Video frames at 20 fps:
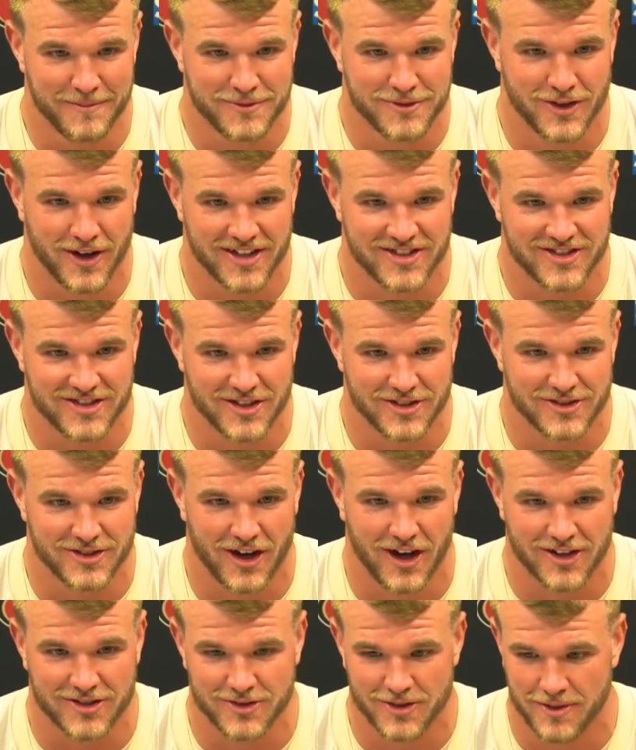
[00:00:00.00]
So I still
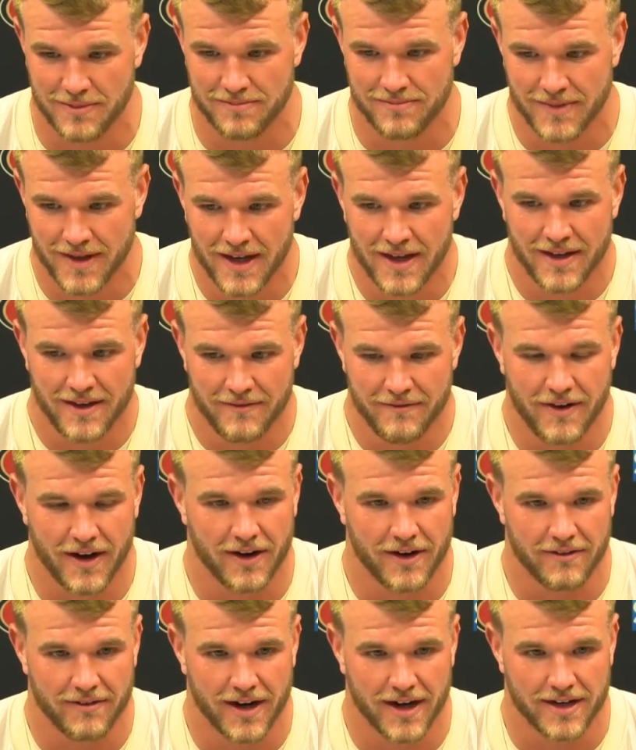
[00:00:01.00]
talk to him
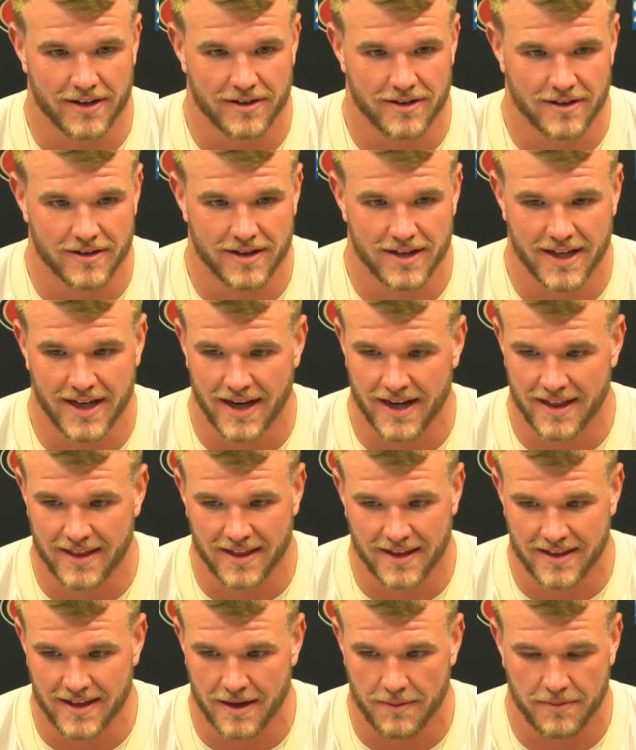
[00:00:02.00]
very regularly.
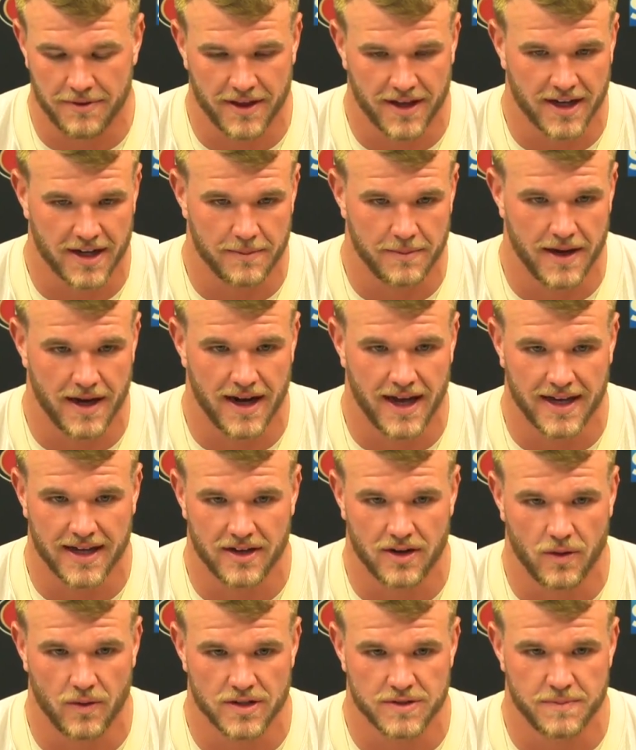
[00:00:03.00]
Anything that I'm thinking about, I
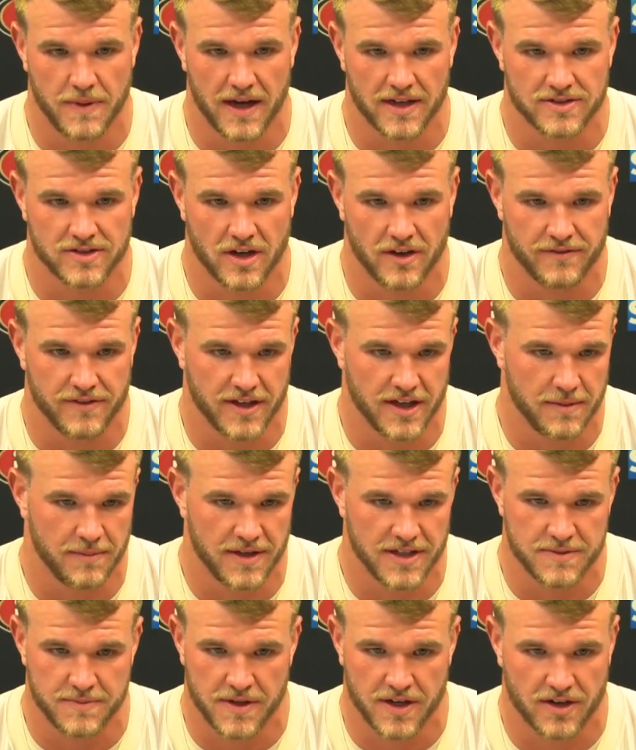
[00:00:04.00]
can always bounce off of him.
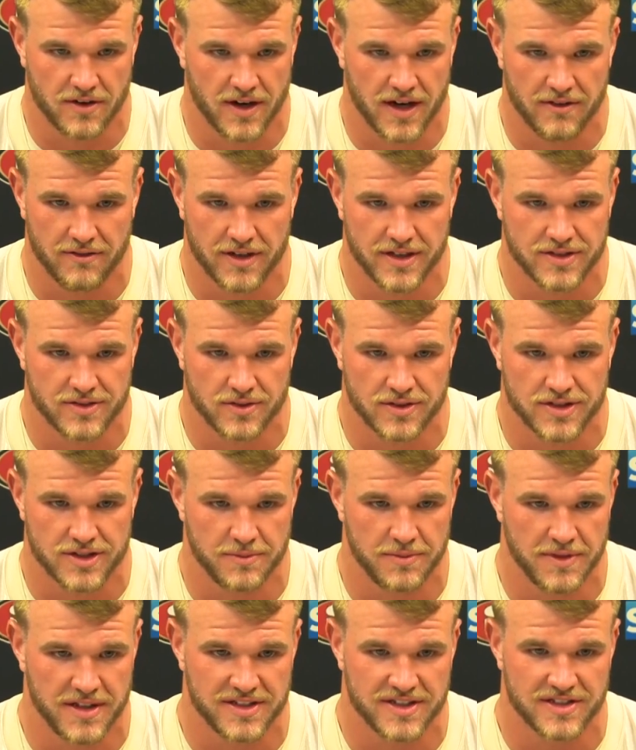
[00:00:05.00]
He's been a great resource
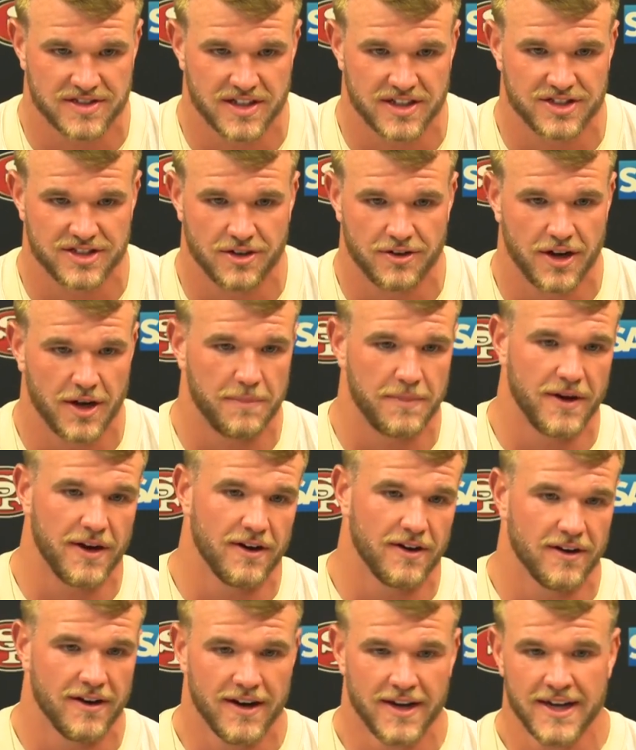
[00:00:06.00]
to me since I showed up
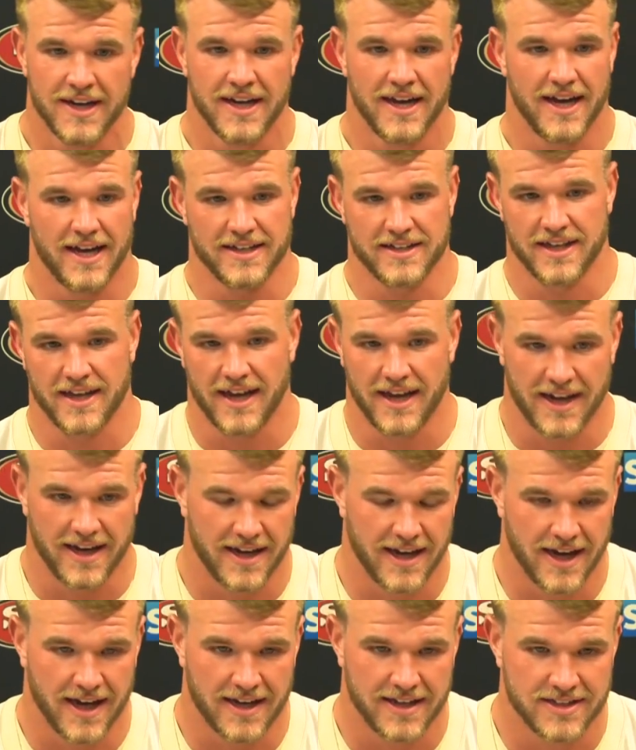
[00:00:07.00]
here,
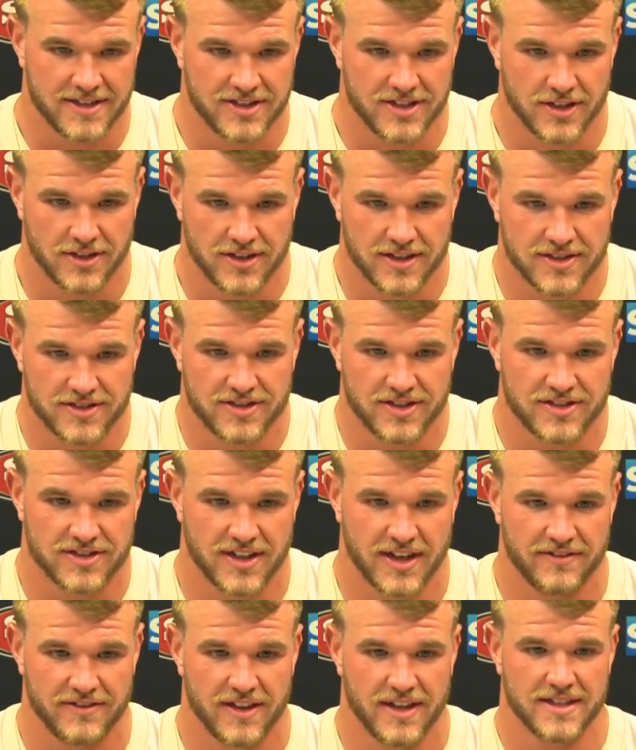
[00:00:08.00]
and he still is
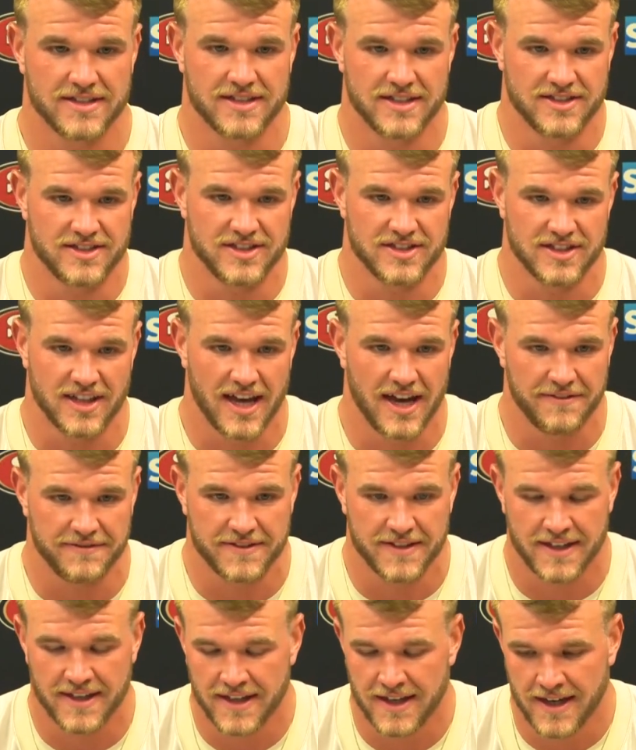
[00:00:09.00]
since he's
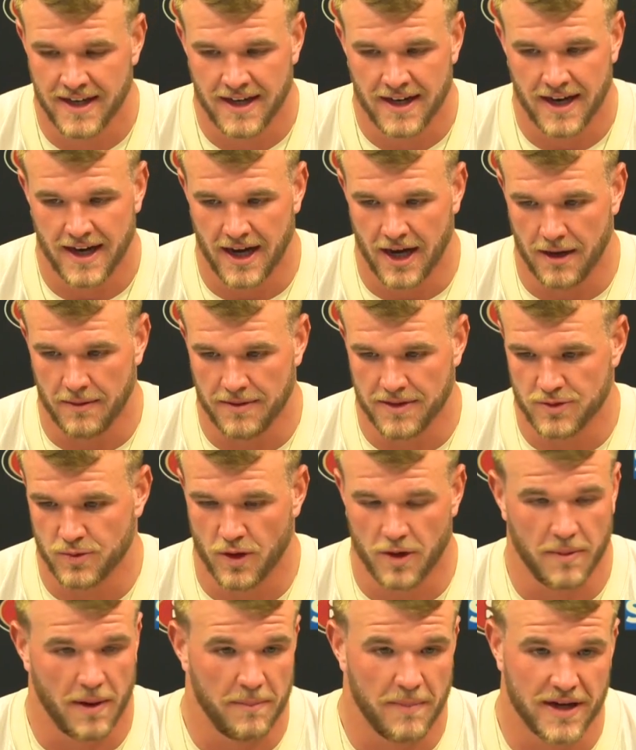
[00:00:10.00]
left. He's
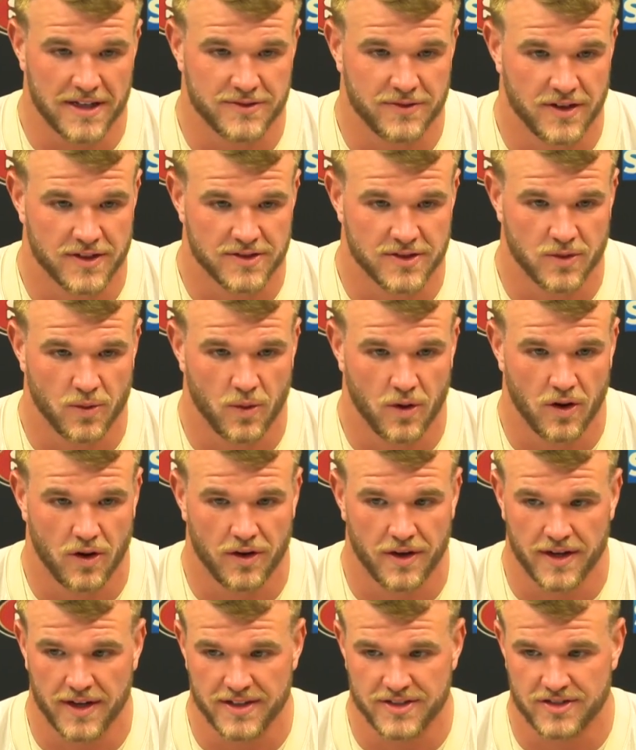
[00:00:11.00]
one of my best friends in the
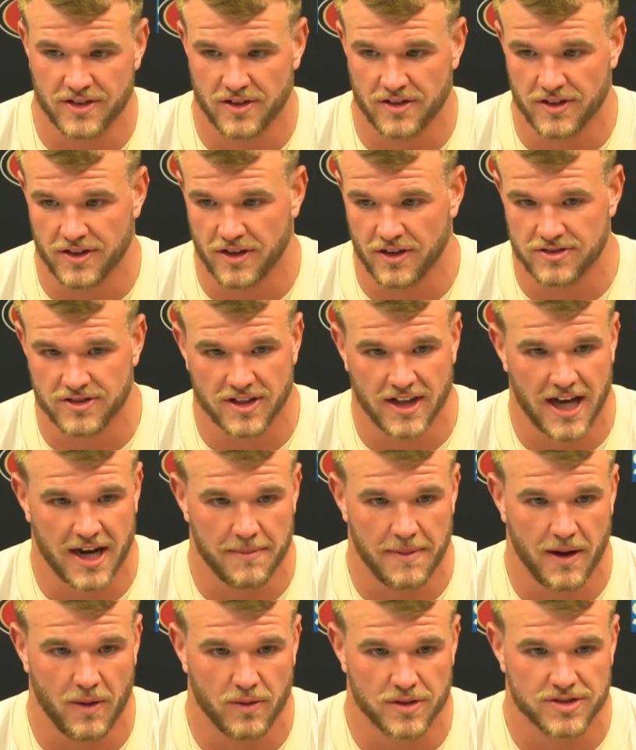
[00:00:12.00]
world, and he certainly knows a lot
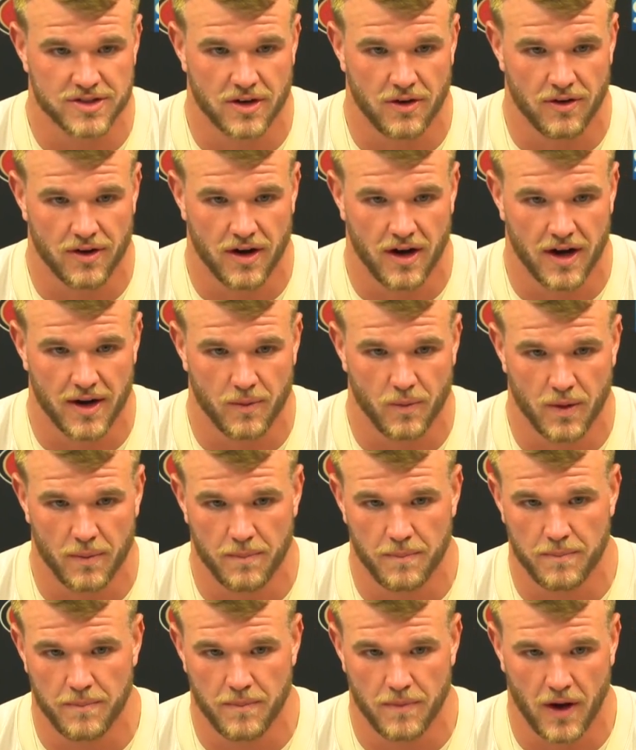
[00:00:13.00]
about what's going on and what
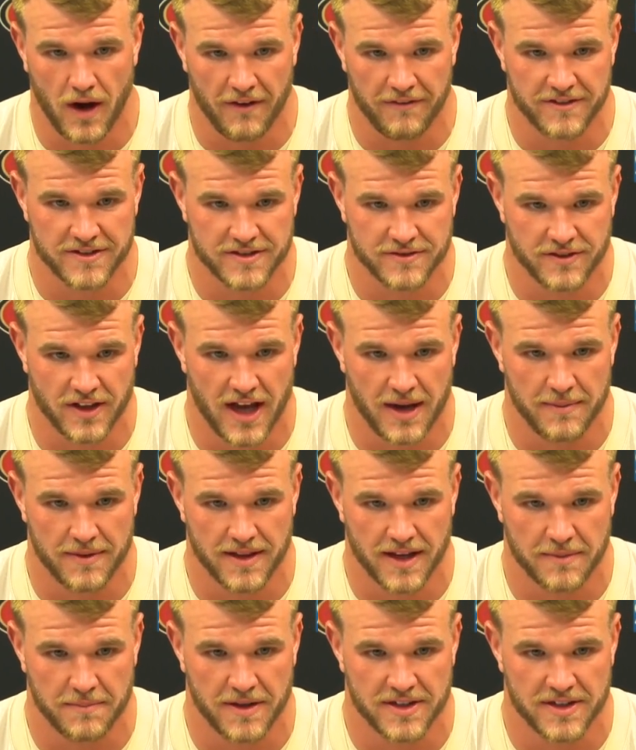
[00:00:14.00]
offensive linemen like